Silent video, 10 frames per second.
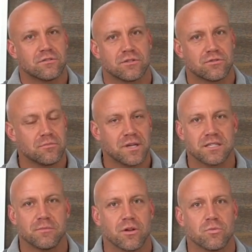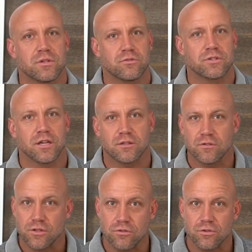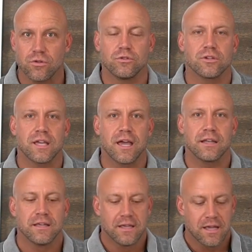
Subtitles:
There's a tremendous amount of research out there that you can go look at.